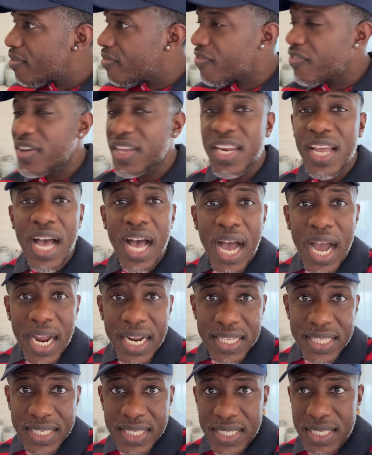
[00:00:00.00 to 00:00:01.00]
for the
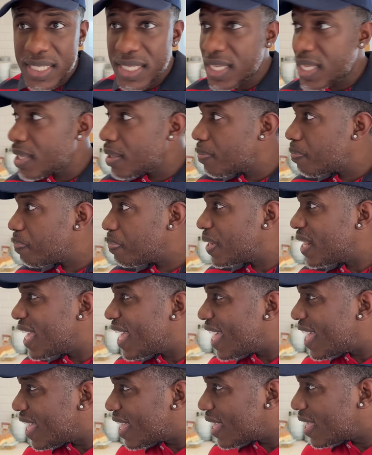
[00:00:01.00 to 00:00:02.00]
arts.
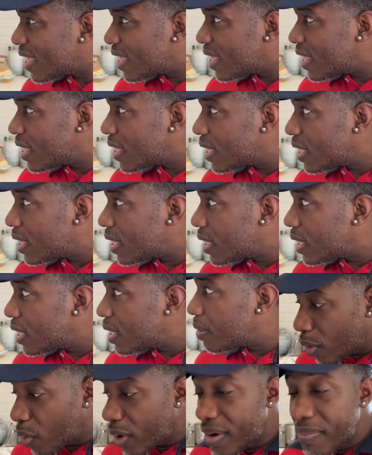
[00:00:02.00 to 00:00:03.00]
Yeah. Play.
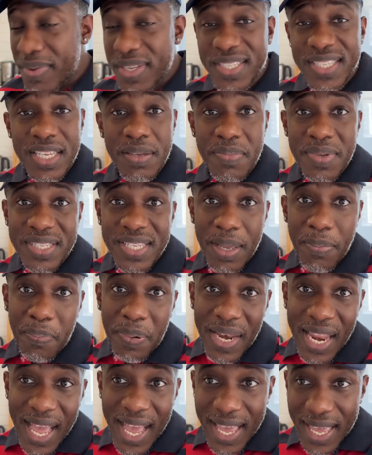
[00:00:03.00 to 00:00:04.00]
When me see it, me say
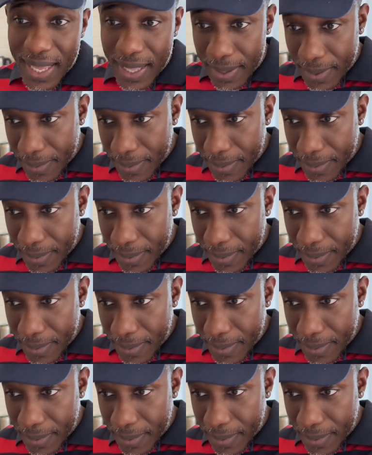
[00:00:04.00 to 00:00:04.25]
ply.